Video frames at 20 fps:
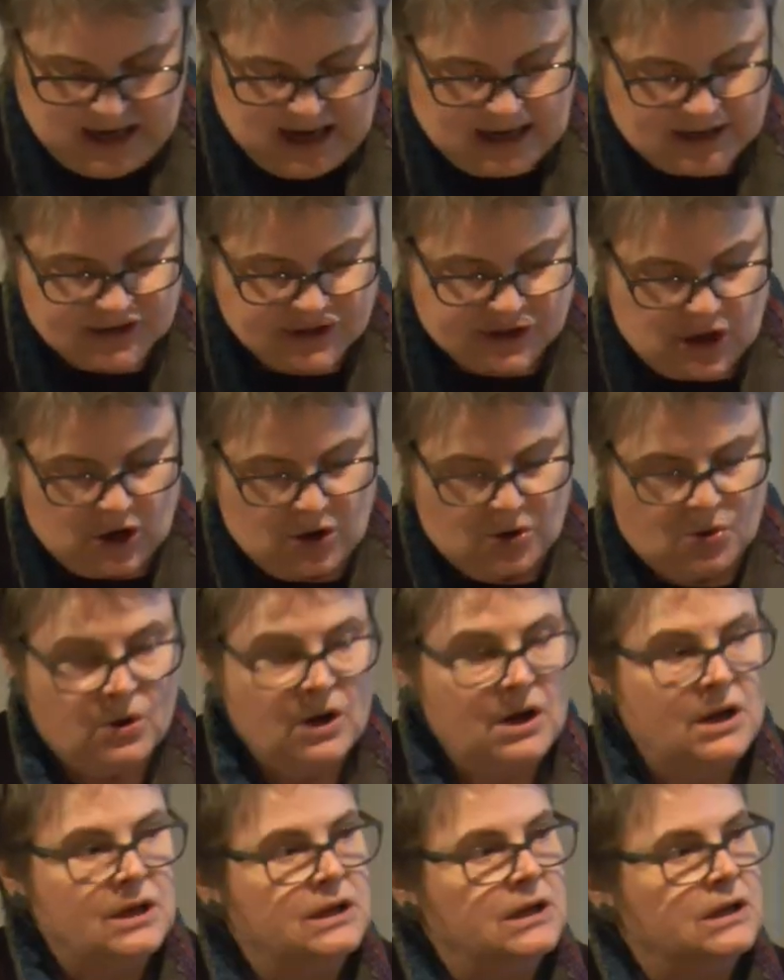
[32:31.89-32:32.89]
And so,
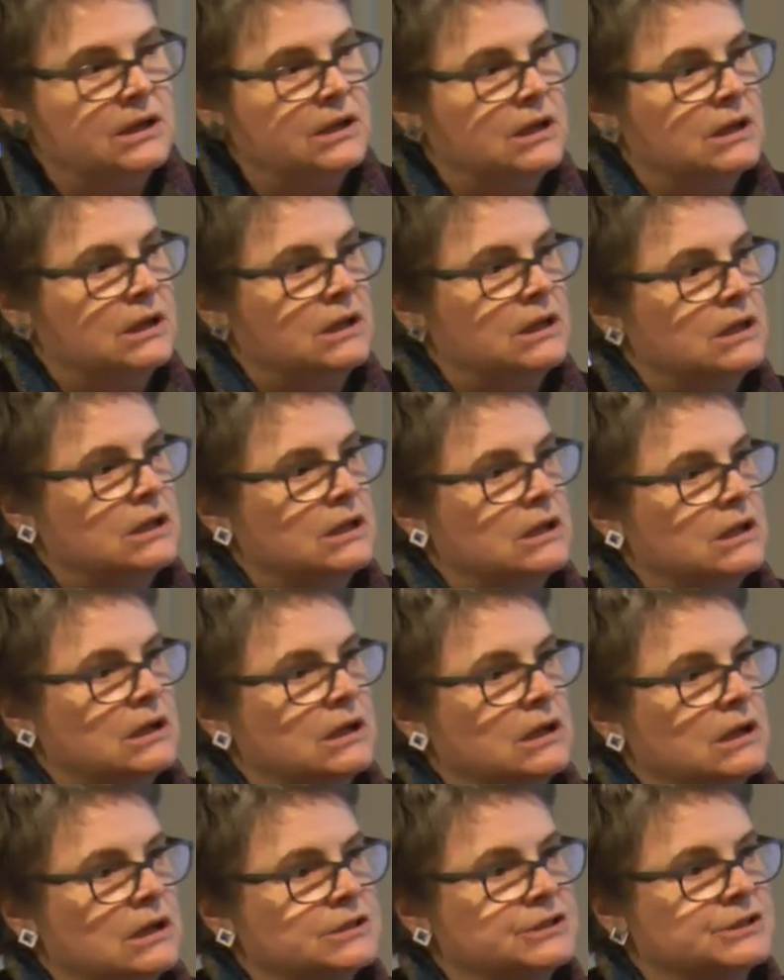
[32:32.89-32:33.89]

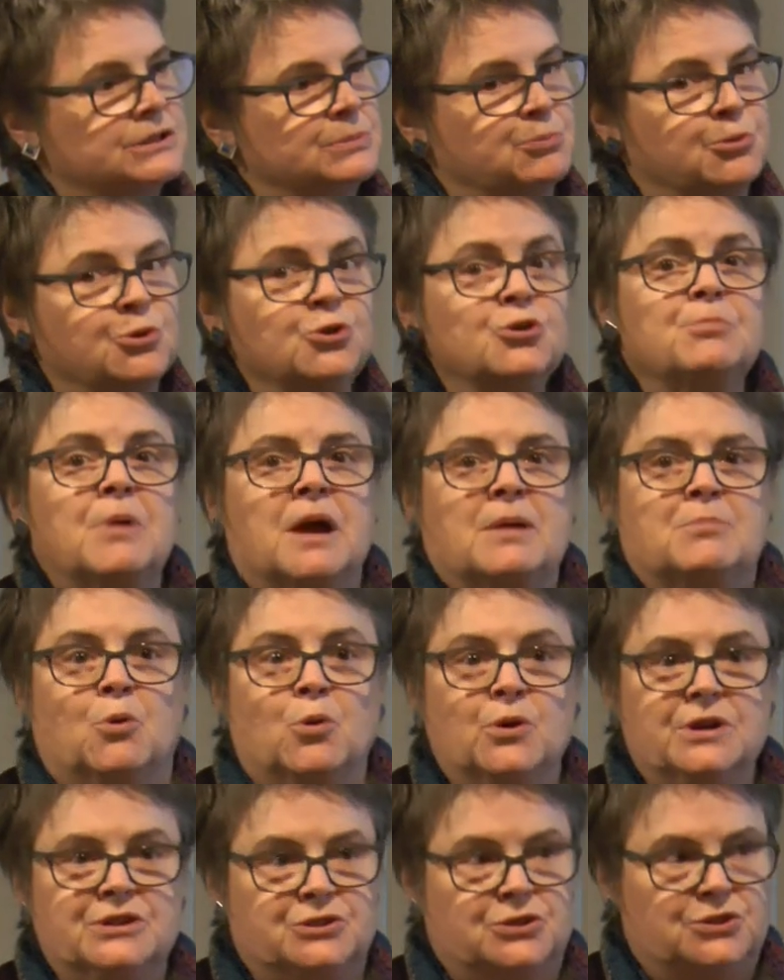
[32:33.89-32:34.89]
to prove my
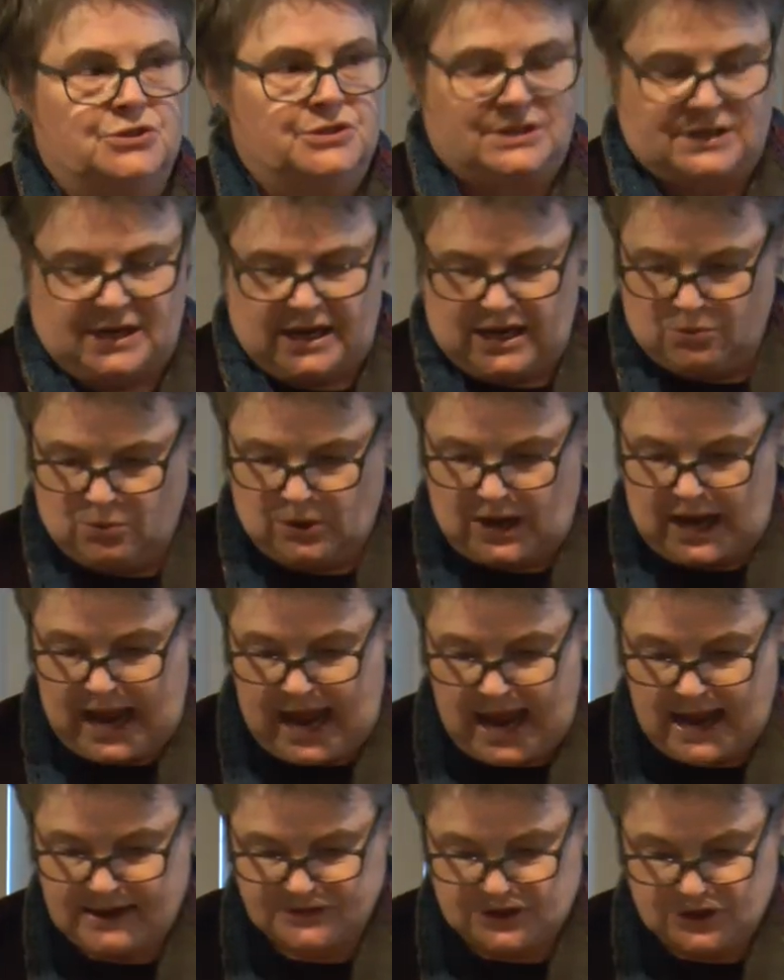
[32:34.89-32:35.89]
point to you today, what I
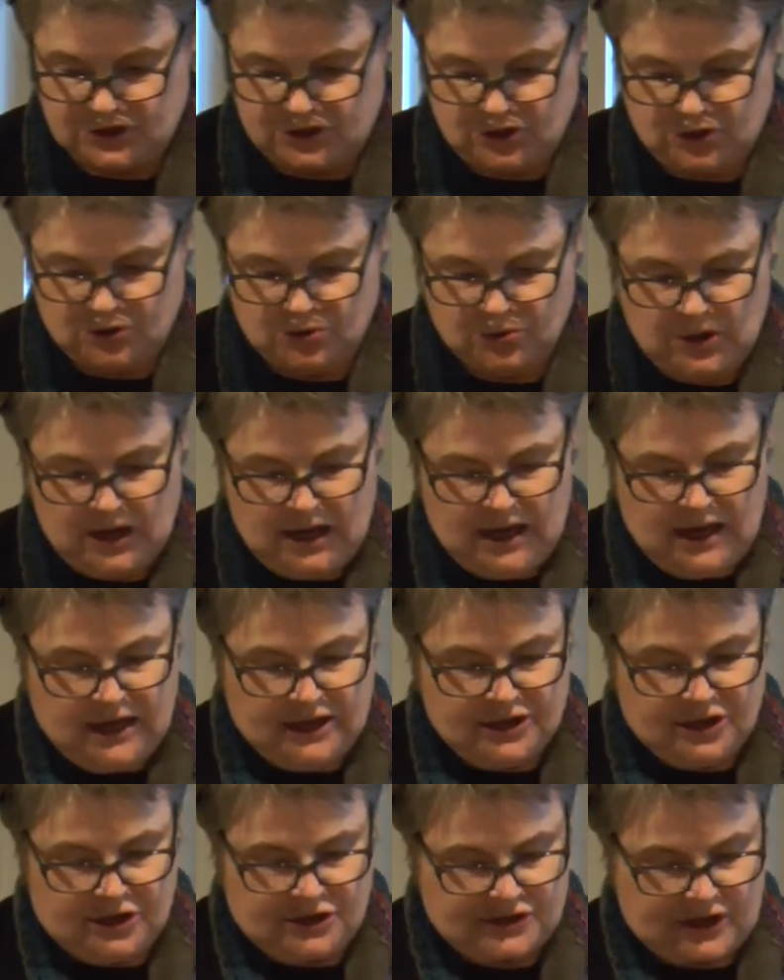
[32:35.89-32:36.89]
have to do
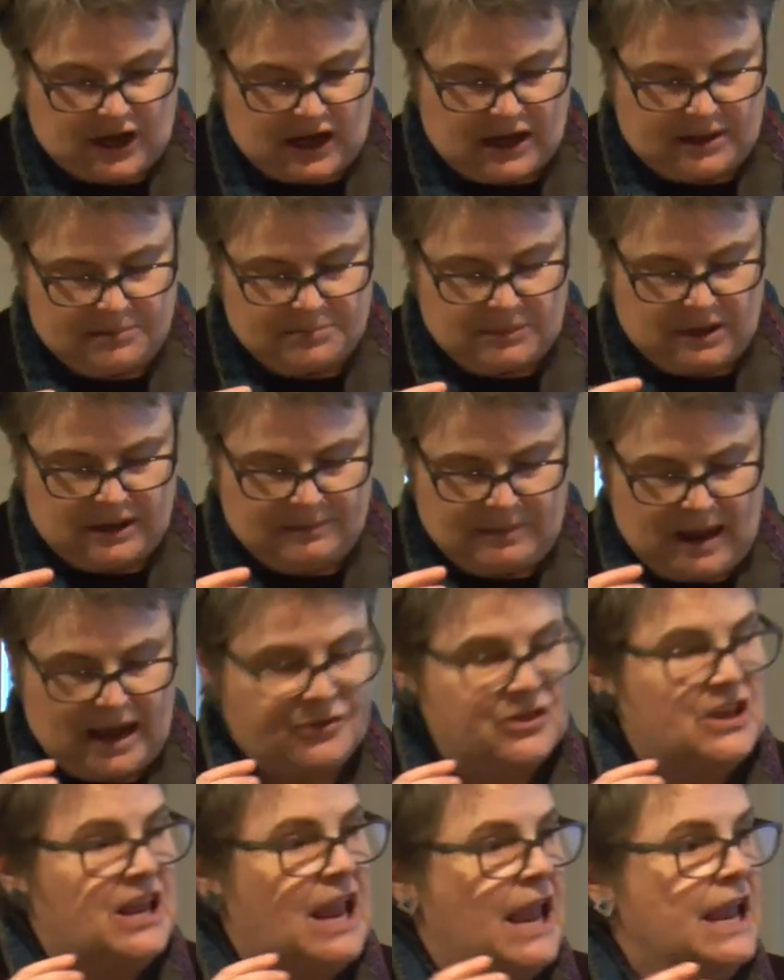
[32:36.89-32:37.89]
is um,
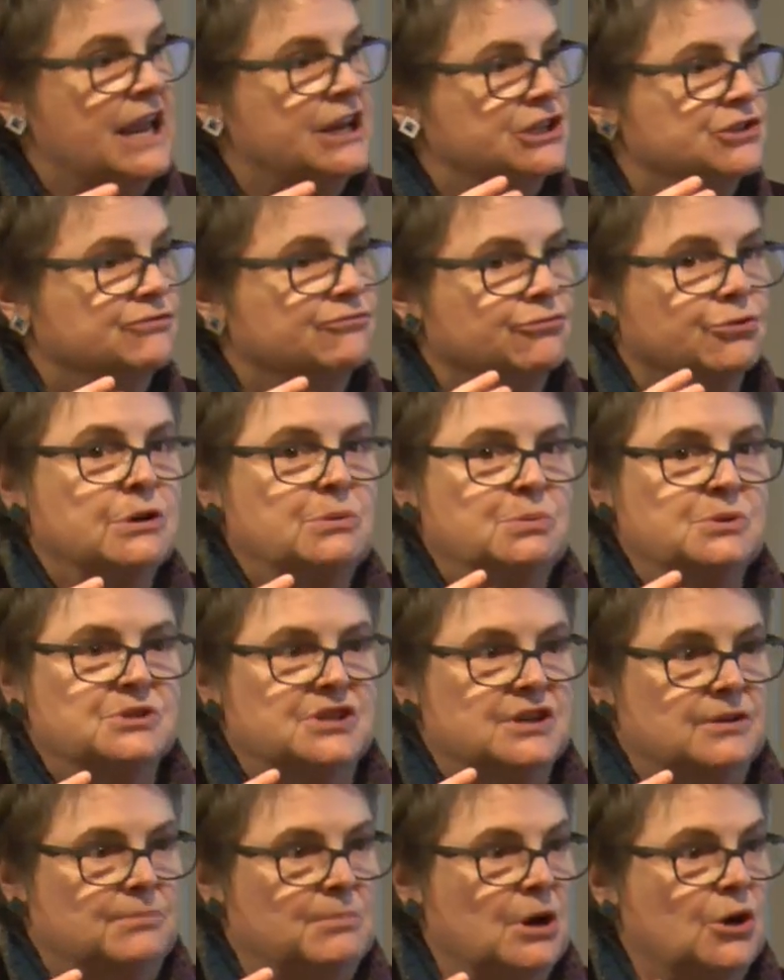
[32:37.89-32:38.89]
about the age and
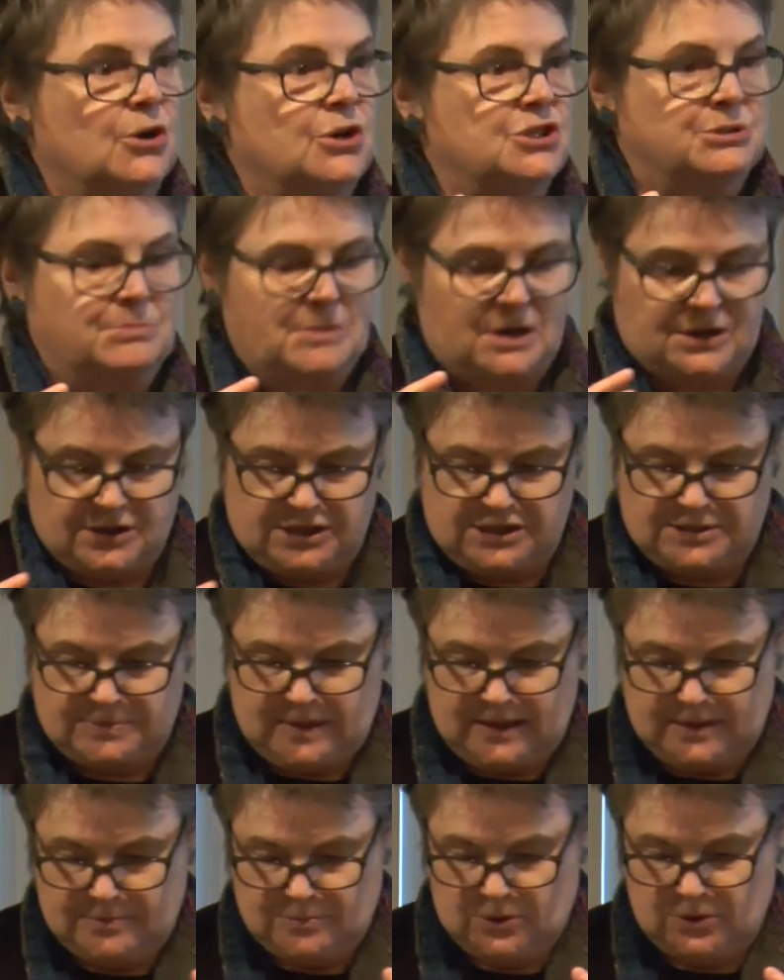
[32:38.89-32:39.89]
frequency of marriage among these
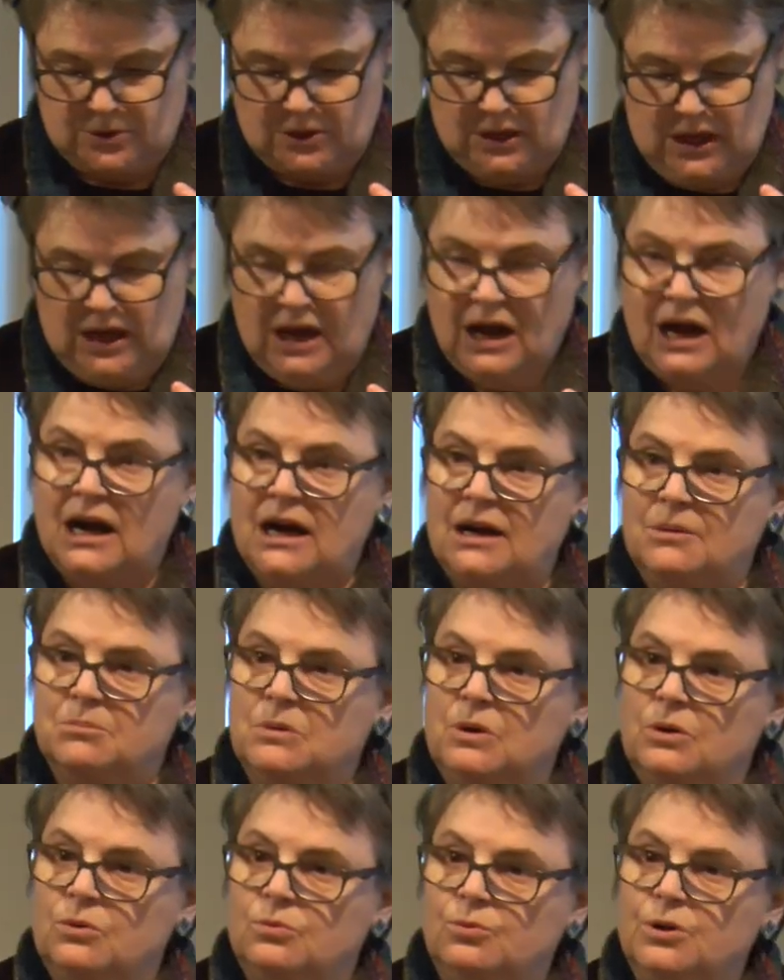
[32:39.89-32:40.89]
people.
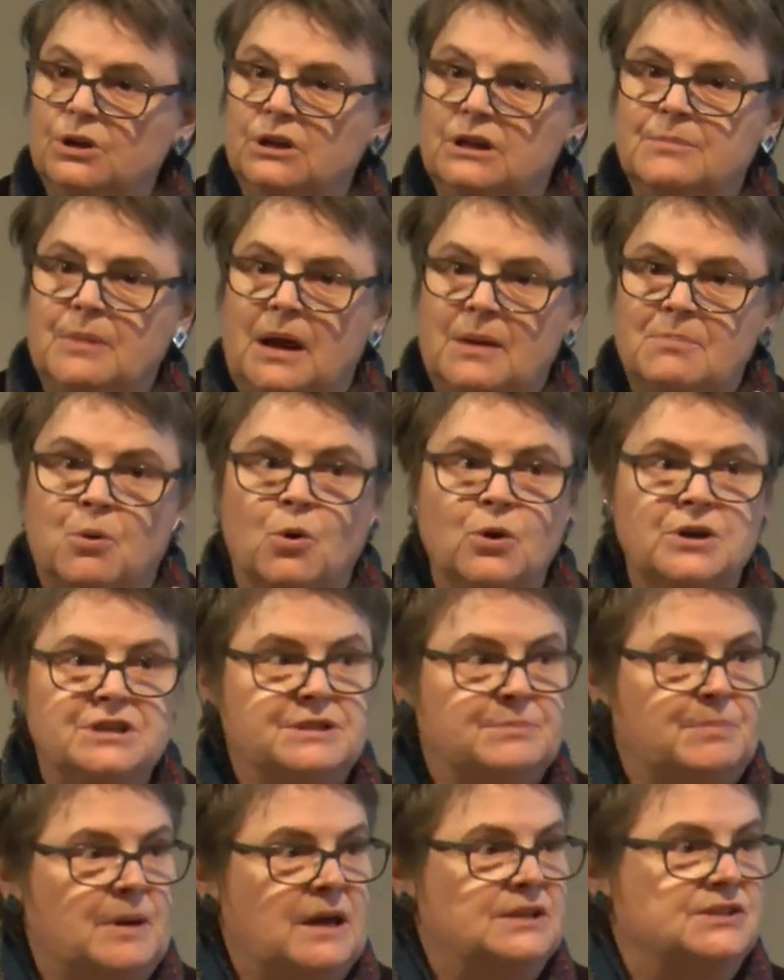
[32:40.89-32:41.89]
Um, really, my point
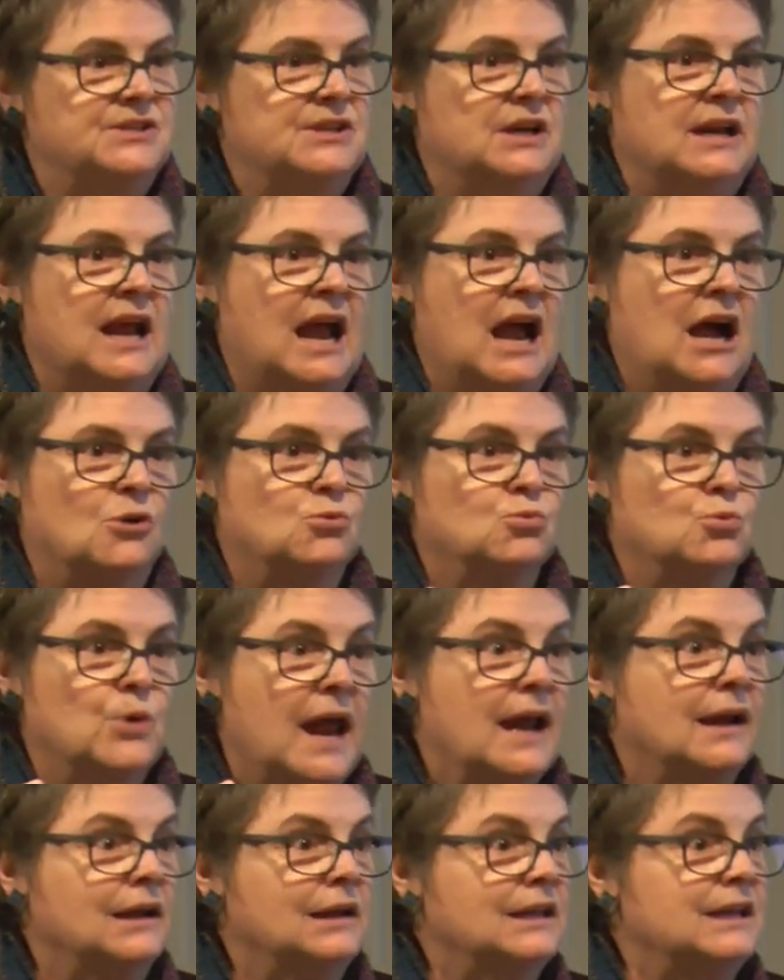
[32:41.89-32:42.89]
depends on how
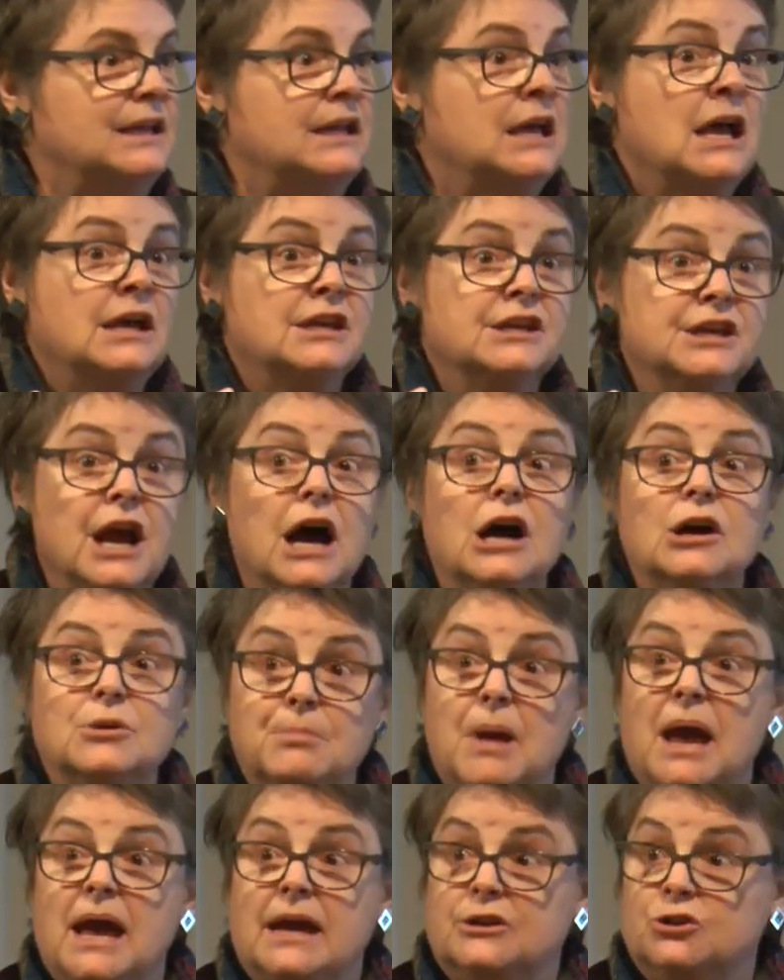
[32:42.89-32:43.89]
readily young
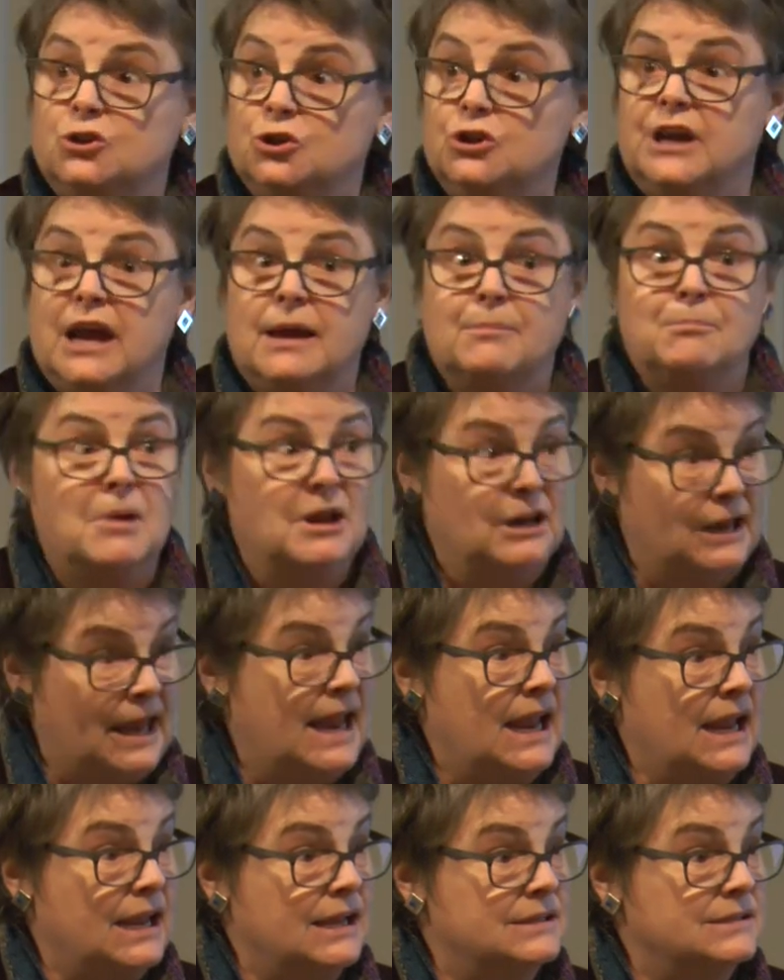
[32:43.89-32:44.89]
men could get
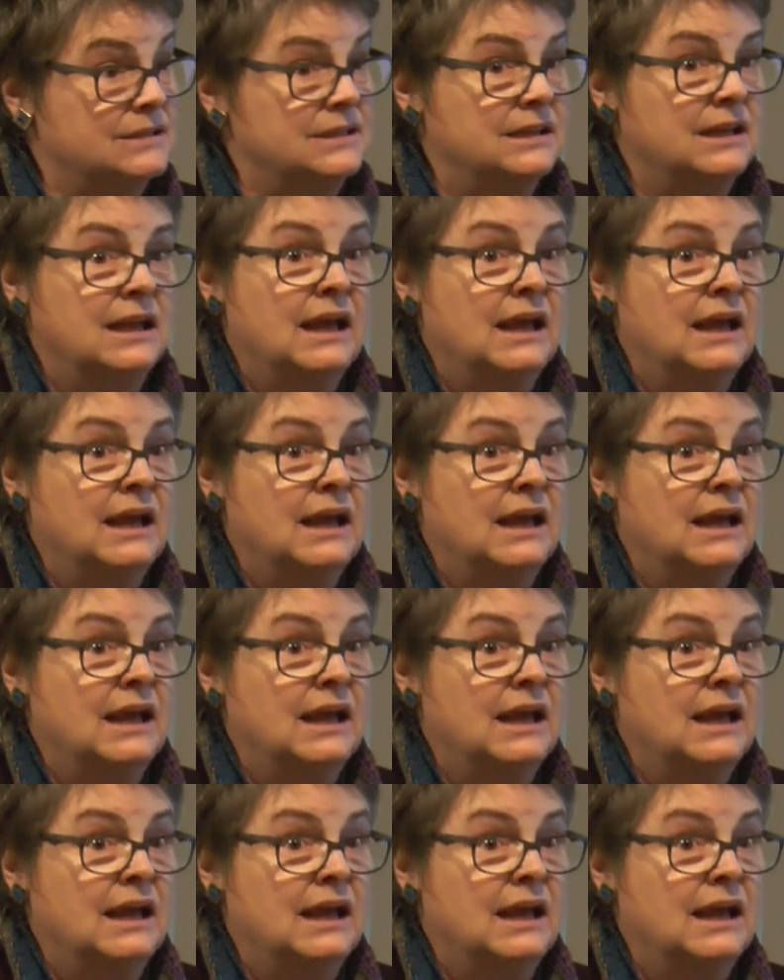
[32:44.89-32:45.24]
land